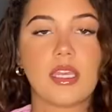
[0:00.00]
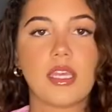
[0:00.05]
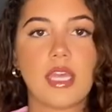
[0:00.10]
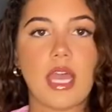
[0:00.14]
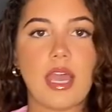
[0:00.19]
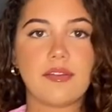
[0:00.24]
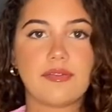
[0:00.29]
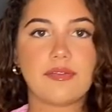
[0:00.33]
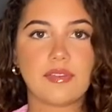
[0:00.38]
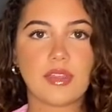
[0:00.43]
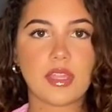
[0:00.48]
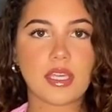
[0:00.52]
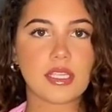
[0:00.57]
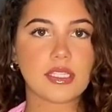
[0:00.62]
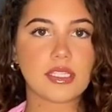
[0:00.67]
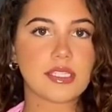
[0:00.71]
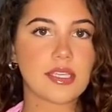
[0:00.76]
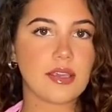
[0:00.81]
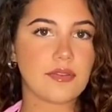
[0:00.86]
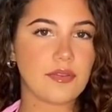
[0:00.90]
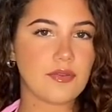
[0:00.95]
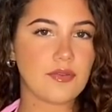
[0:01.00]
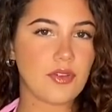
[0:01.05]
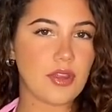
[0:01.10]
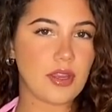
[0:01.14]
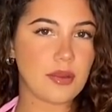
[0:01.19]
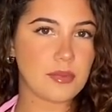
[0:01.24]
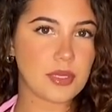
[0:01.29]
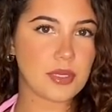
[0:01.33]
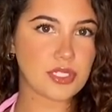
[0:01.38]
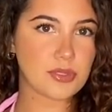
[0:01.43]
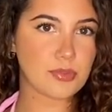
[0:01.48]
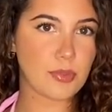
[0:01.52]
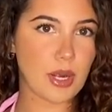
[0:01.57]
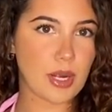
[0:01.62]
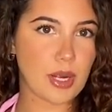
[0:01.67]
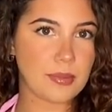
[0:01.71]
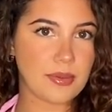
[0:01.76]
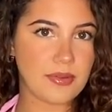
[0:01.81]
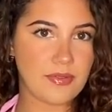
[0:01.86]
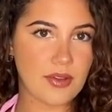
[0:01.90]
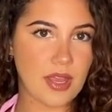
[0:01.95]
I feel like it's giving very much
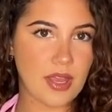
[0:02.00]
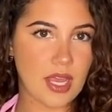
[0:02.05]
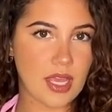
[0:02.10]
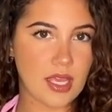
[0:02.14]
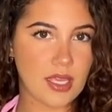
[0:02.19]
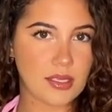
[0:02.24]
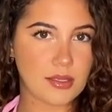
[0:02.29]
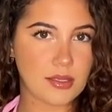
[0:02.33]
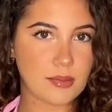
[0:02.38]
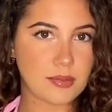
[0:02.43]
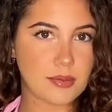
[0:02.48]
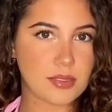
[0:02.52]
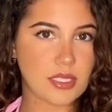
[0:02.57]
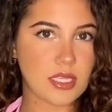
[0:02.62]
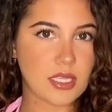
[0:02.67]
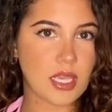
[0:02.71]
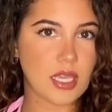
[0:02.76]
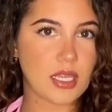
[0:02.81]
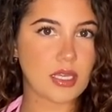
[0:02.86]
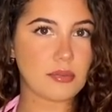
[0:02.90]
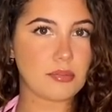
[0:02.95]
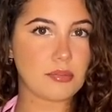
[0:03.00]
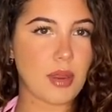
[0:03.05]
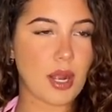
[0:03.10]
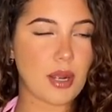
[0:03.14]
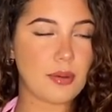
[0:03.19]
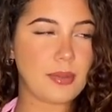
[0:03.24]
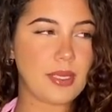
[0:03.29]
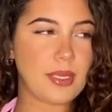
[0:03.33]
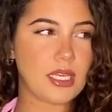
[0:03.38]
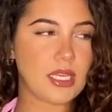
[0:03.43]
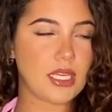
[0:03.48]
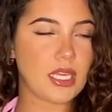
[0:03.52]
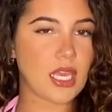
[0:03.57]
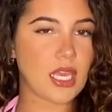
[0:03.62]
Barbie vibes, like Barbie and